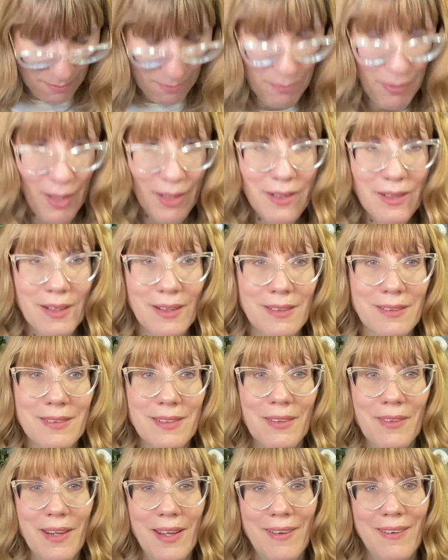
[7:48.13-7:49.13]
bundle.
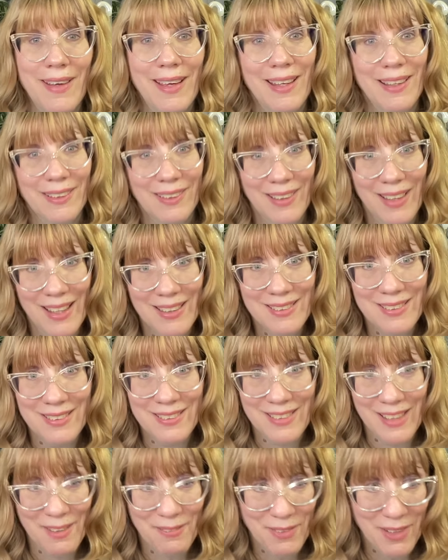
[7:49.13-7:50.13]
So anyway, lots of
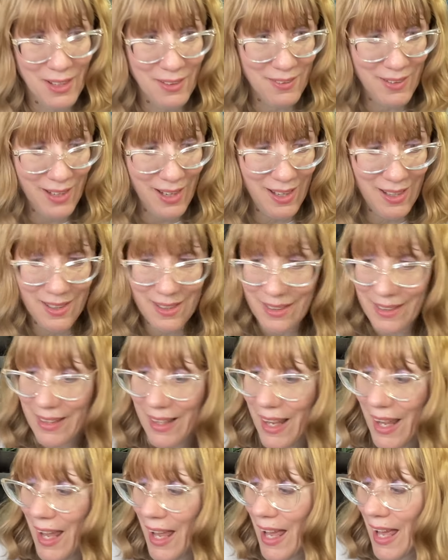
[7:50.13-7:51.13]
stuff going
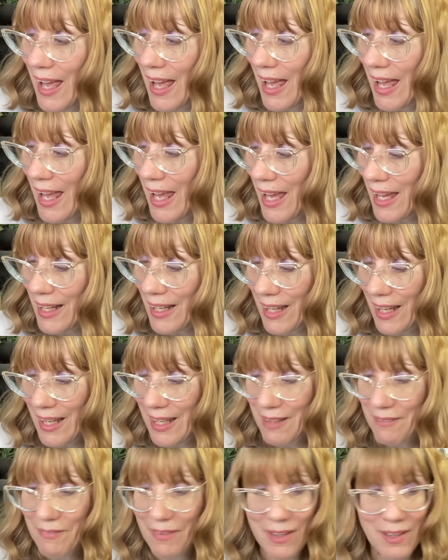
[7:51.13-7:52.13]
on at
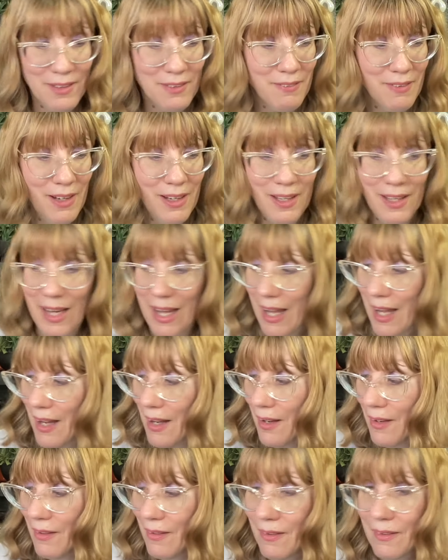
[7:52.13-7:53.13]
Avon right
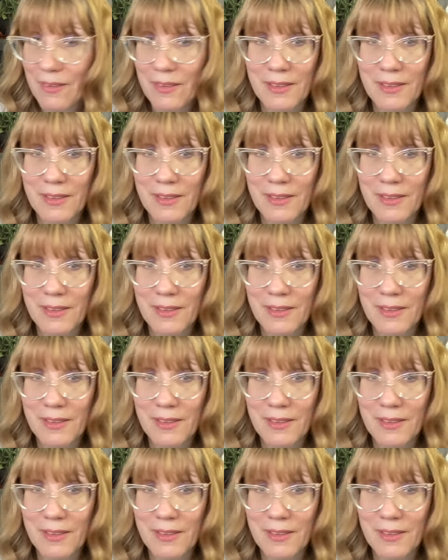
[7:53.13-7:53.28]
now.